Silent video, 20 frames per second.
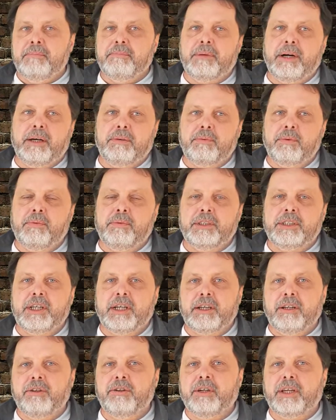But we will
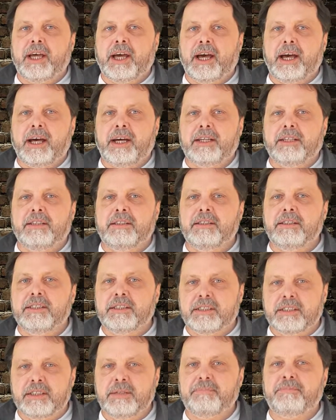take a look at
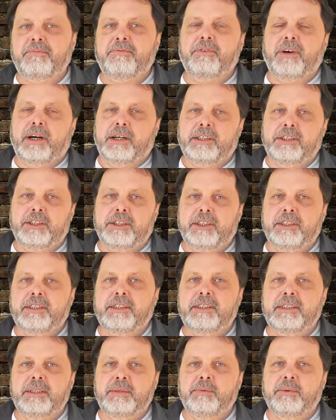the zip function
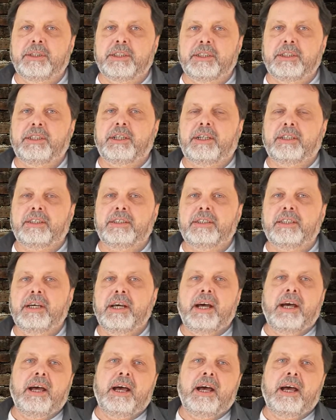and see what it does.